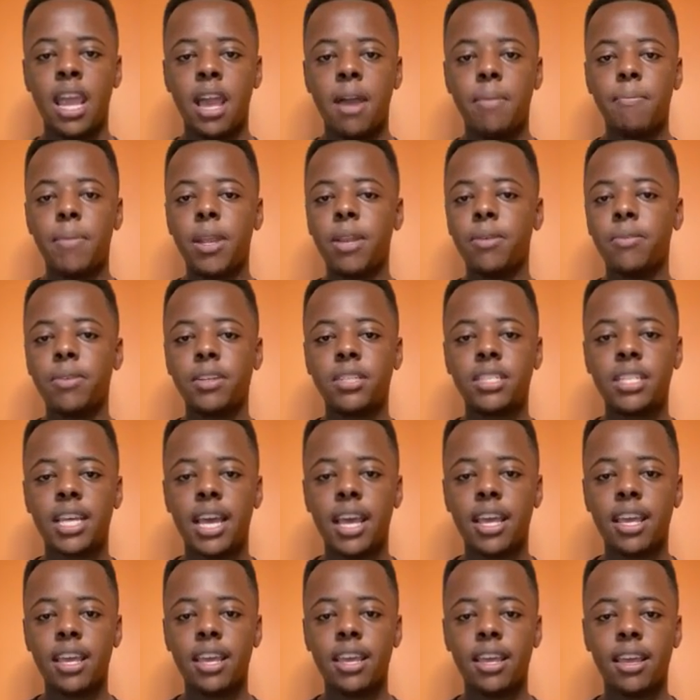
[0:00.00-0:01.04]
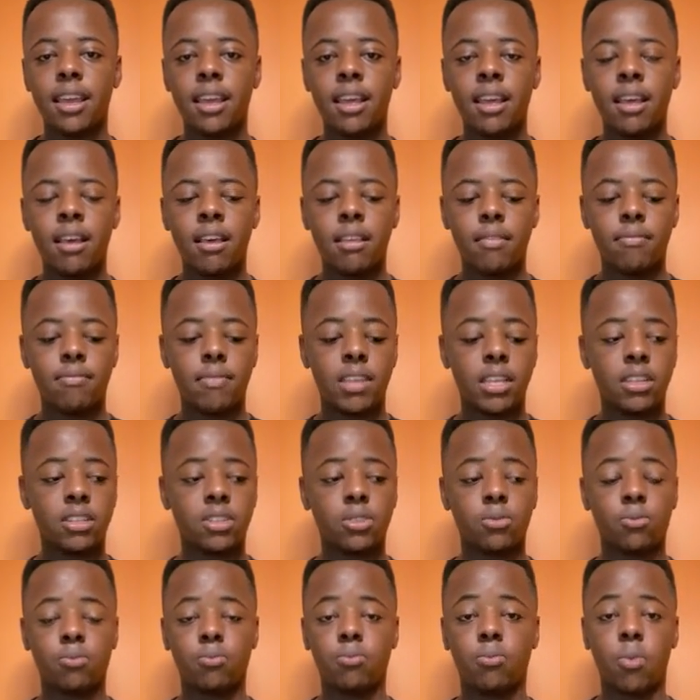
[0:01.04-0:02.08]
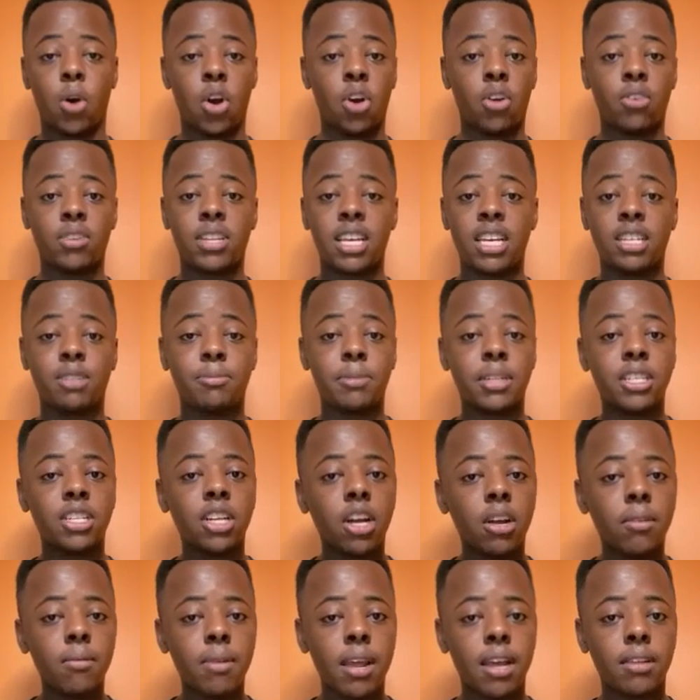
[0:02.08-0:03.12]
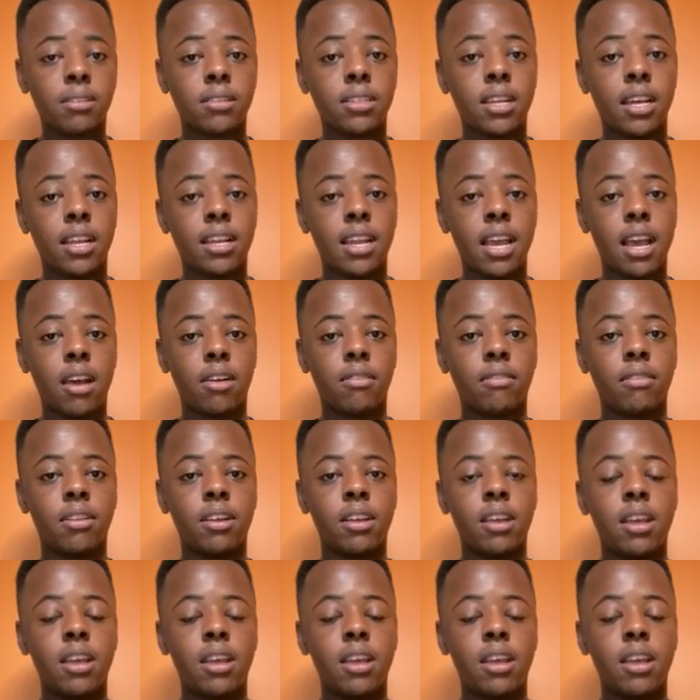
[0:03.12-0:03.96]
Many will say this world has been turned upside down.